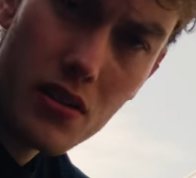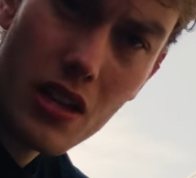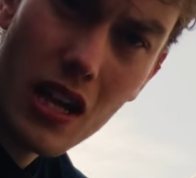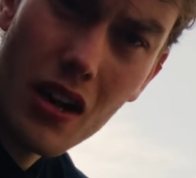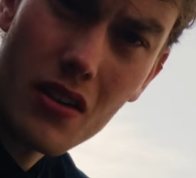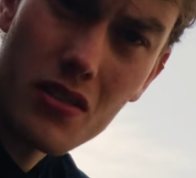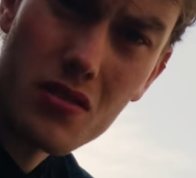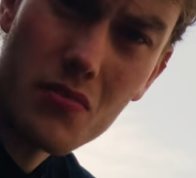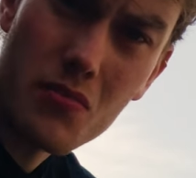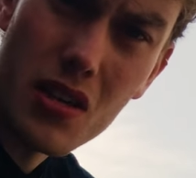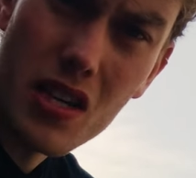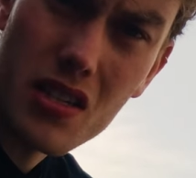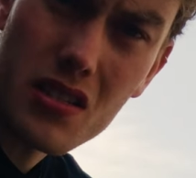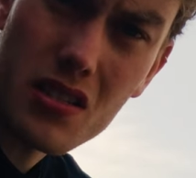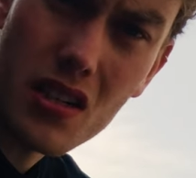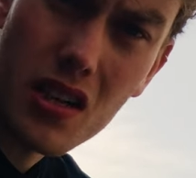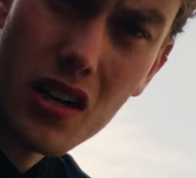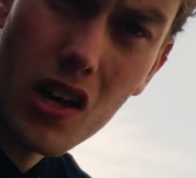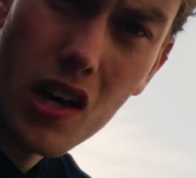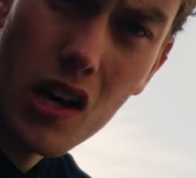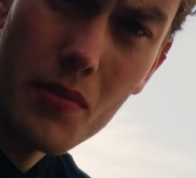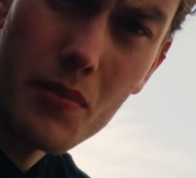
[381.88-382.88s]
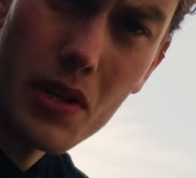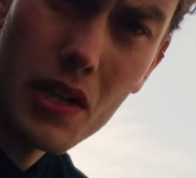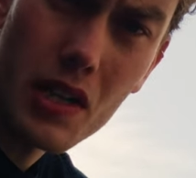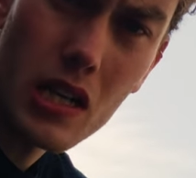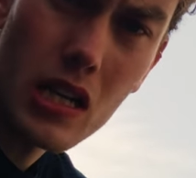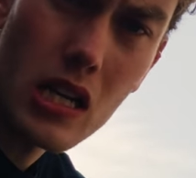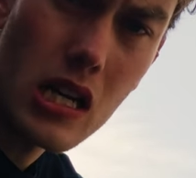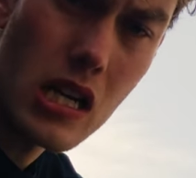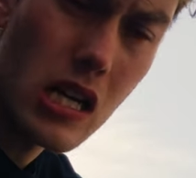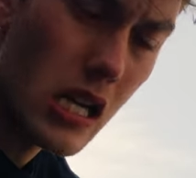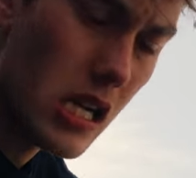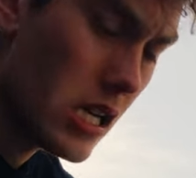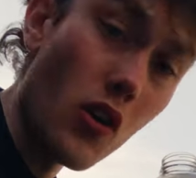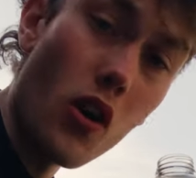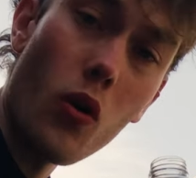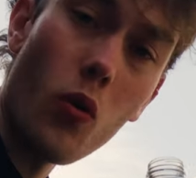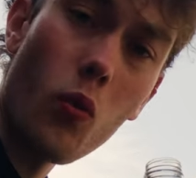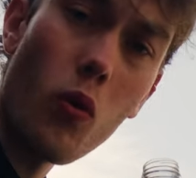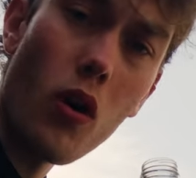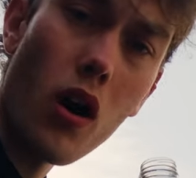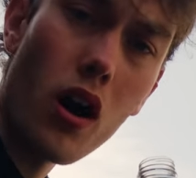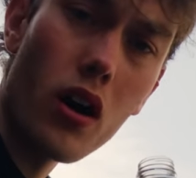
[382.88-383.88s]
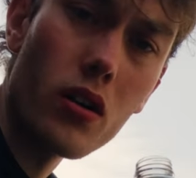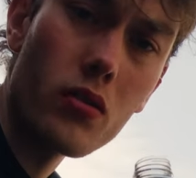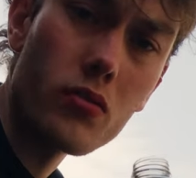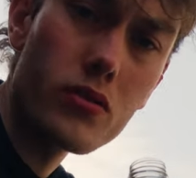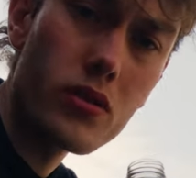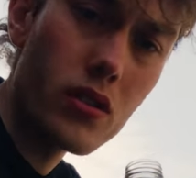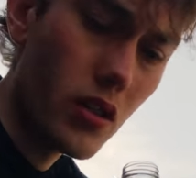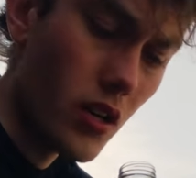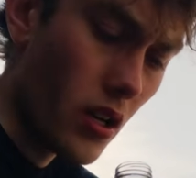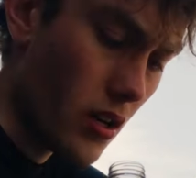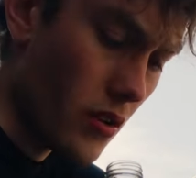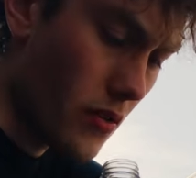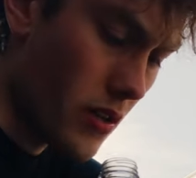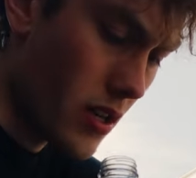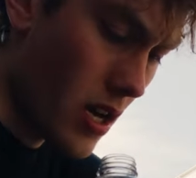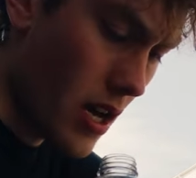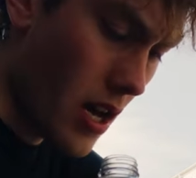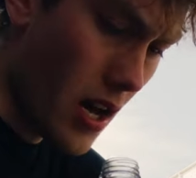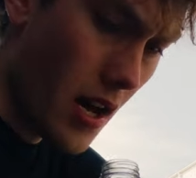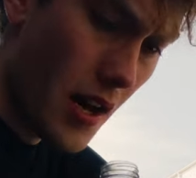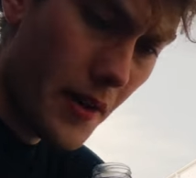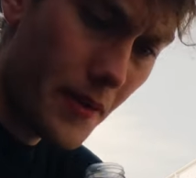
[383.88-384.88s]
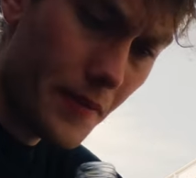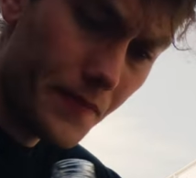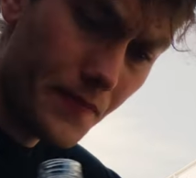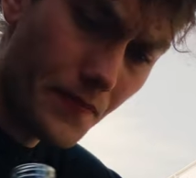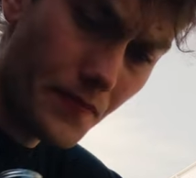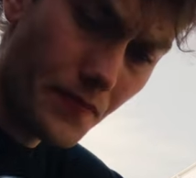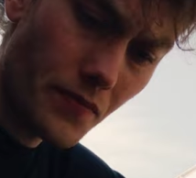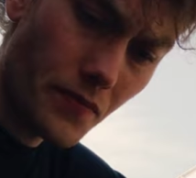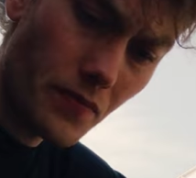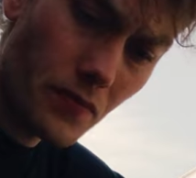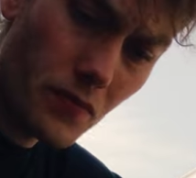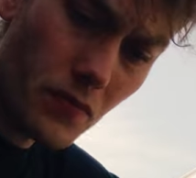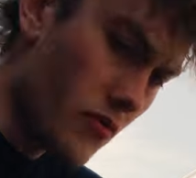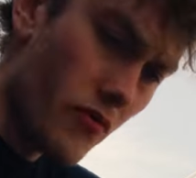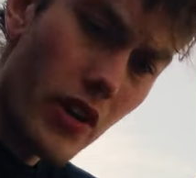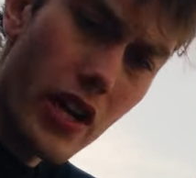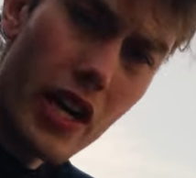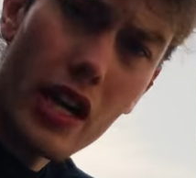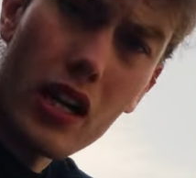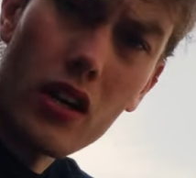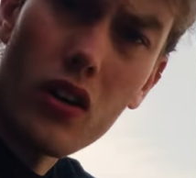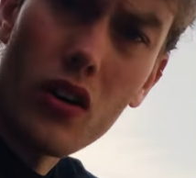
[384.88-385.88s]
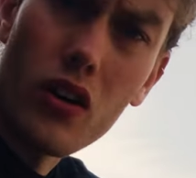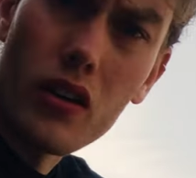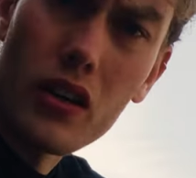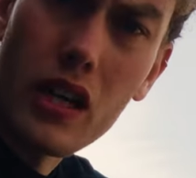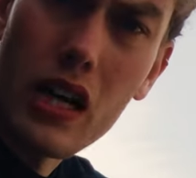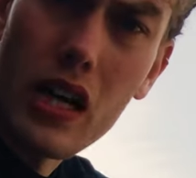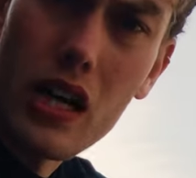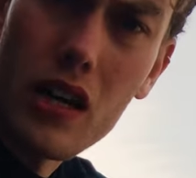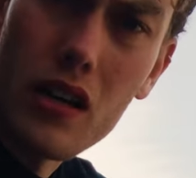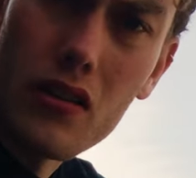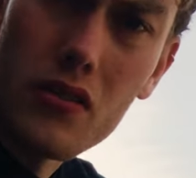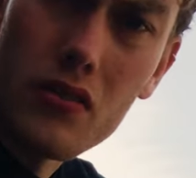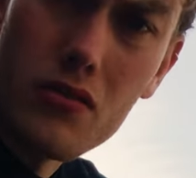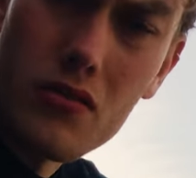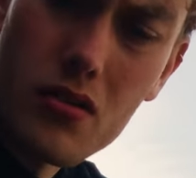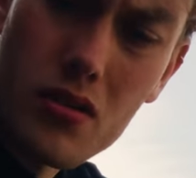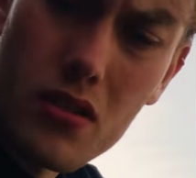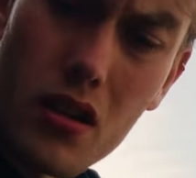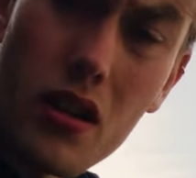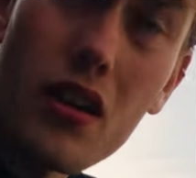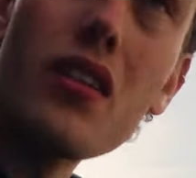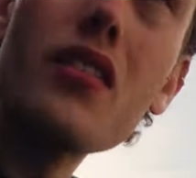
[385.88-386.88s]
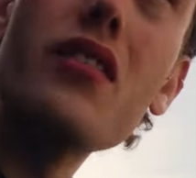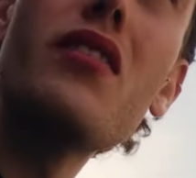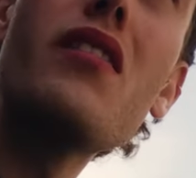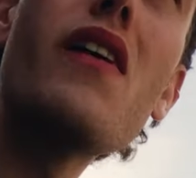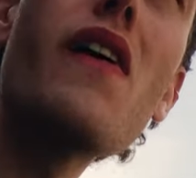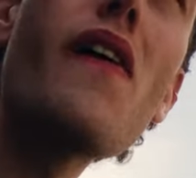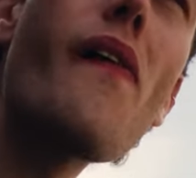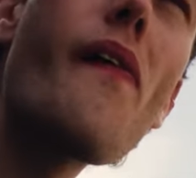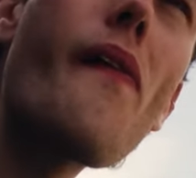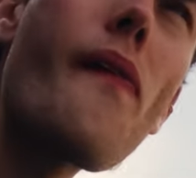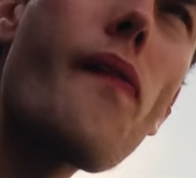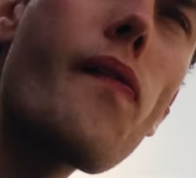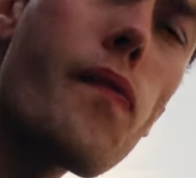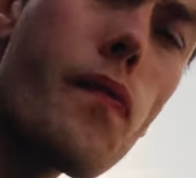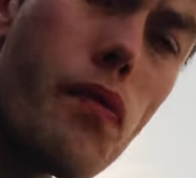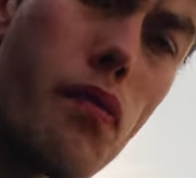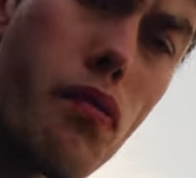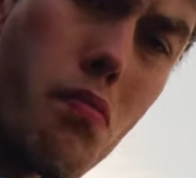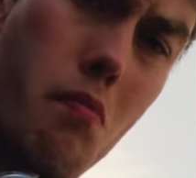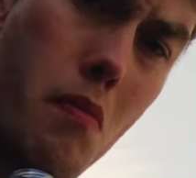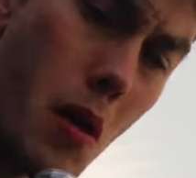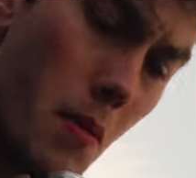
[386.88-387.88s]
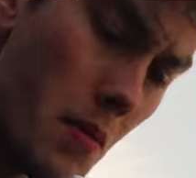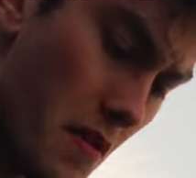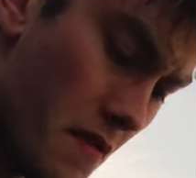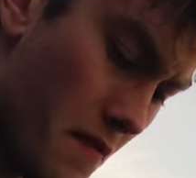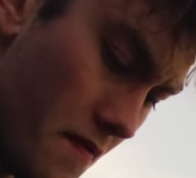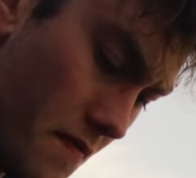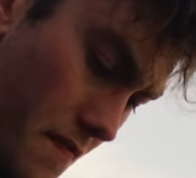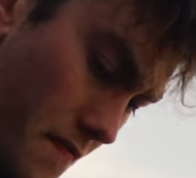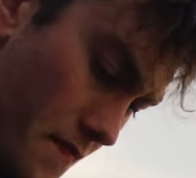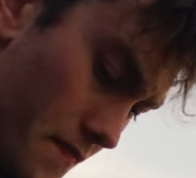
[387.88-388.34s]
1,000 meters of climbing. Got a while to go. Yeah. 3 o'clock now, so. Maybe